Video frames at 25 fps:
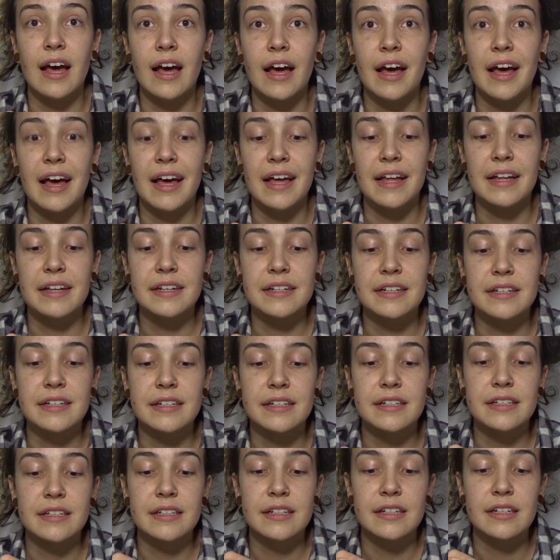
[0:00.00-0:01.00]
And
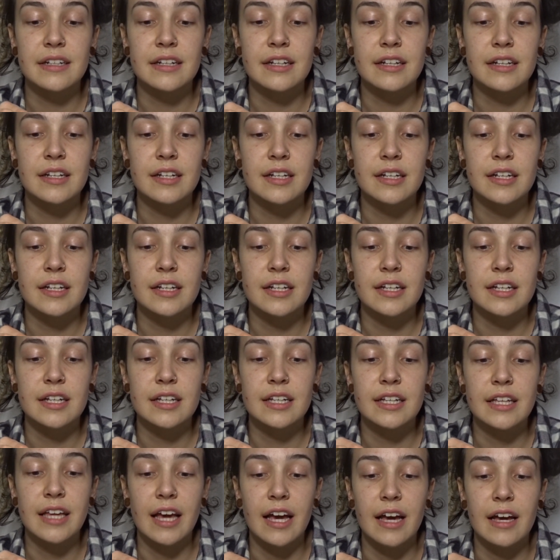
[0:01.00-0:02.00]

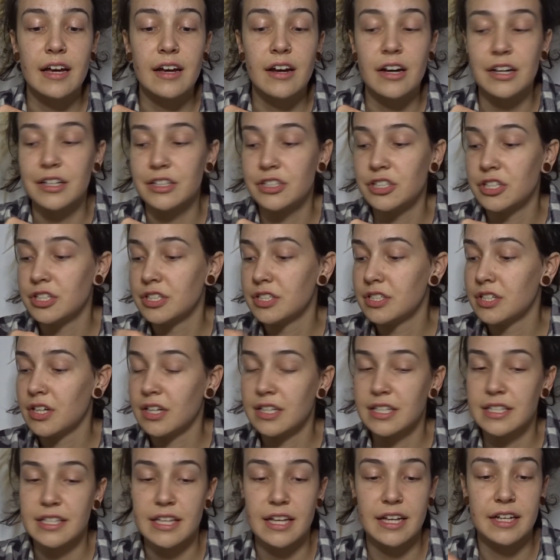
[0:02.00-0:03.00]
yeah, I
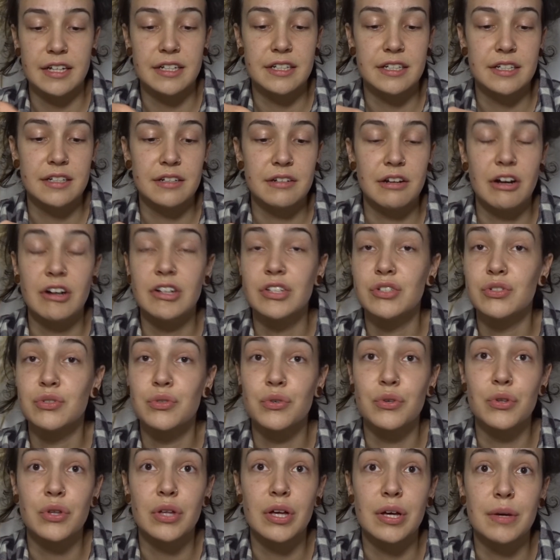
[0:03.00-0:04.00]
said, I
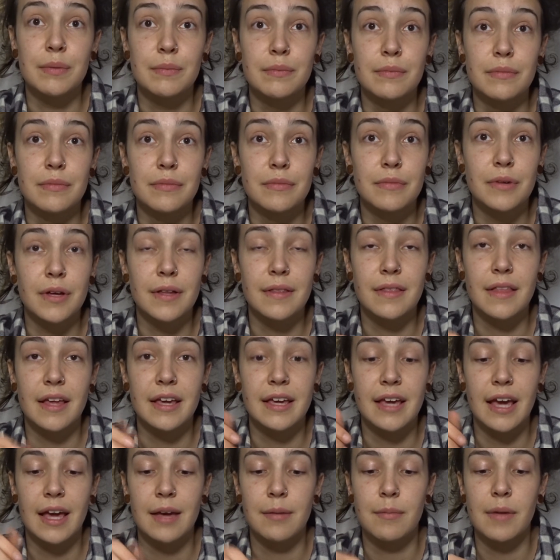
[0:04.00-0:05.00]
saw them, they
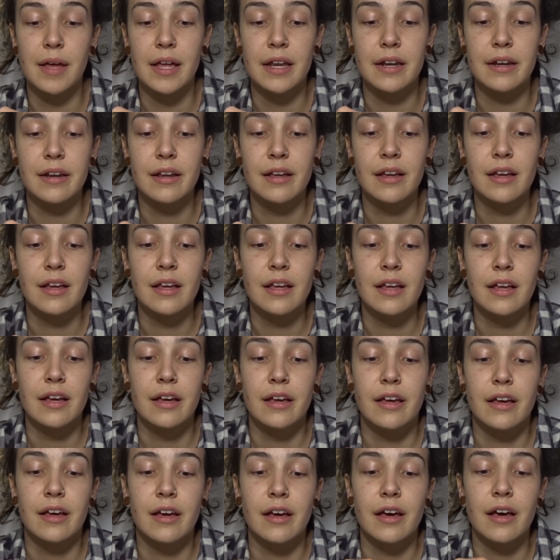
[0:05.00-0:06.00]
came in,
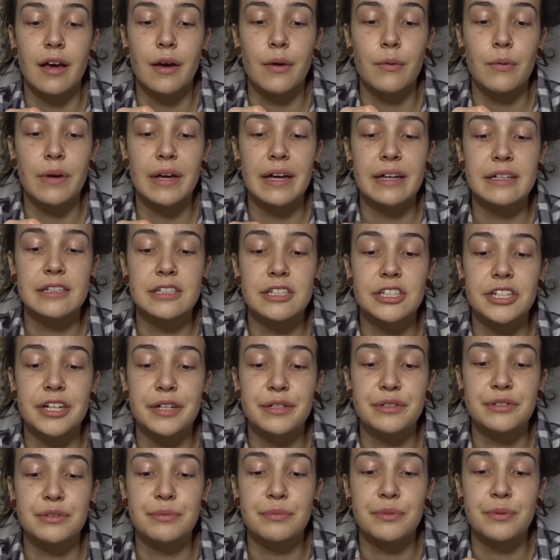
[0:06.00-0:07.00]
we had a
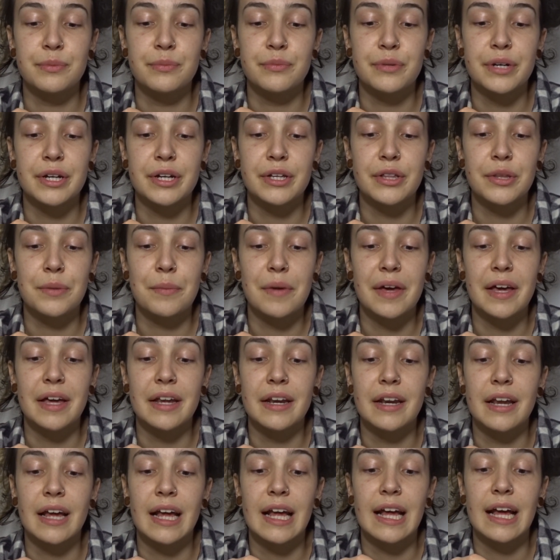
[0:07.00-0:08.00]
gentleman bring them
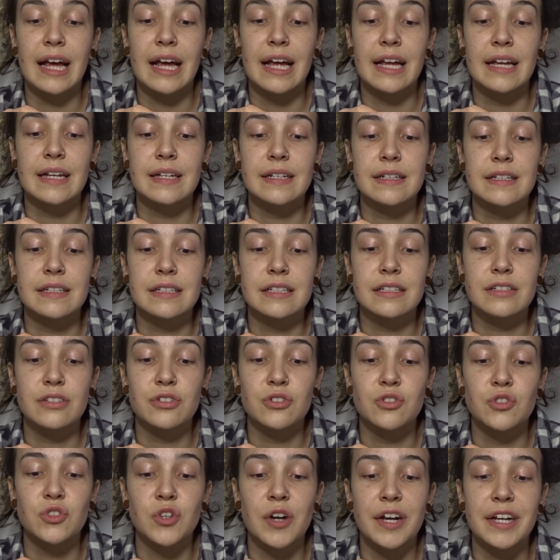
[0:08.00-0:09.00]
in, and
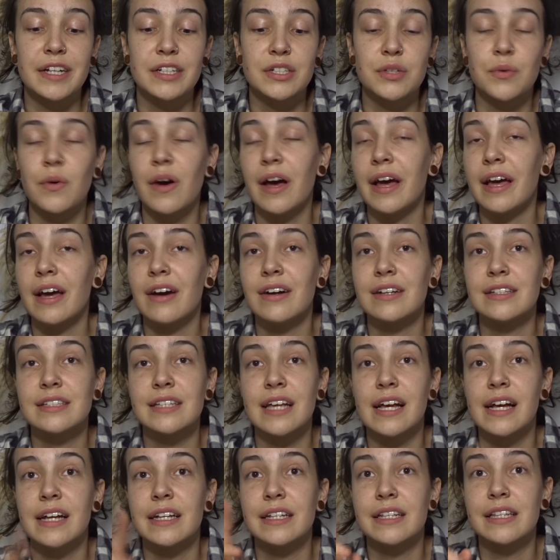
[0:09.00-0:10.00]
straight away I
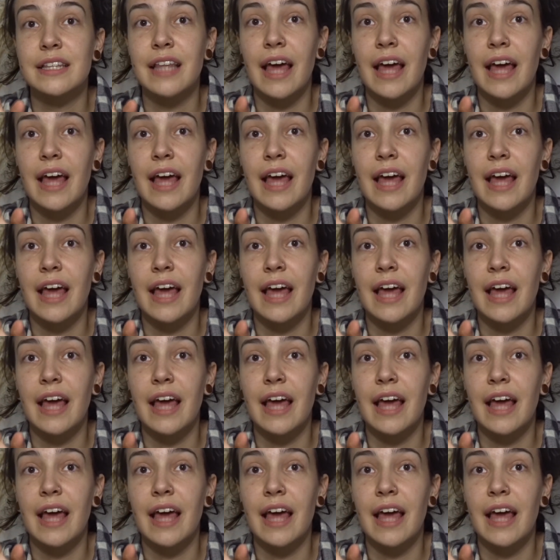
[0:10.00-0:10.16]
said,